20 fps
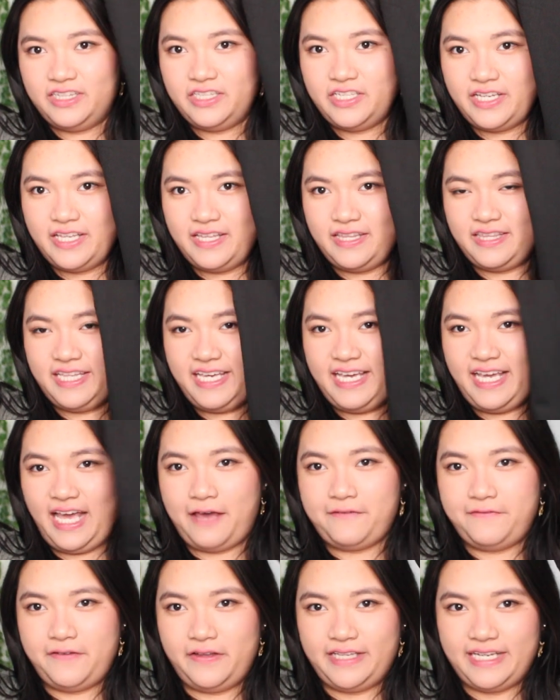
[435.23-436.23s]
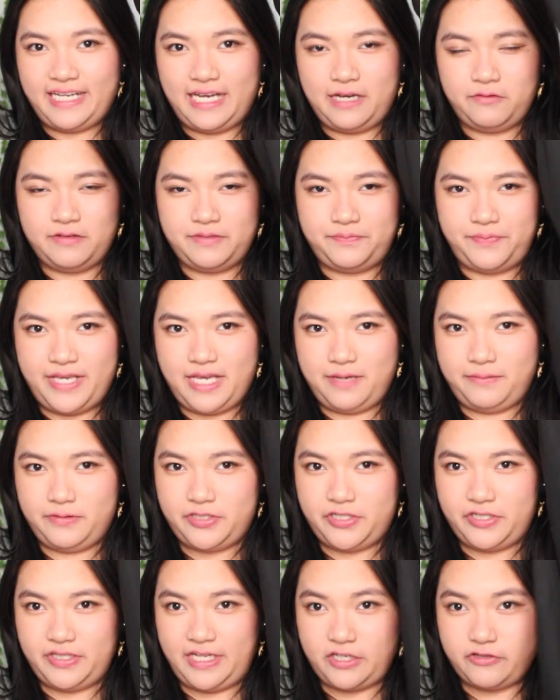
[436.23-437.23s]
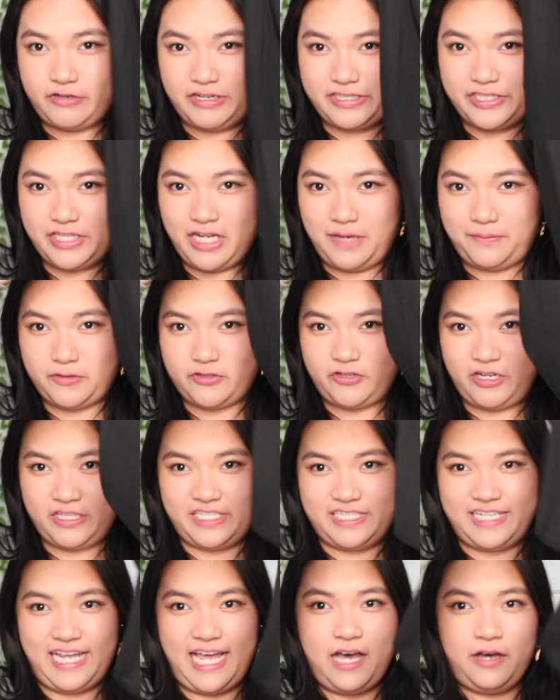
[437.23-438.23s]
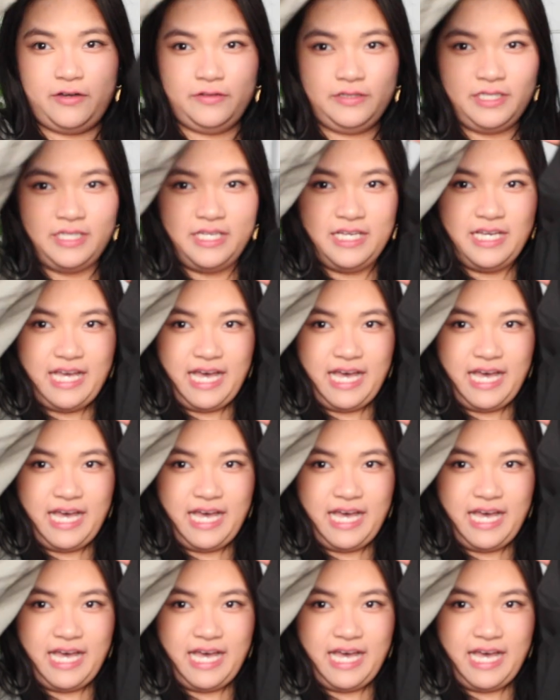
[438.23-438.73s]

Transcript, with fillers: looking thing. I felt like I would be able to like dress it up or dress it down.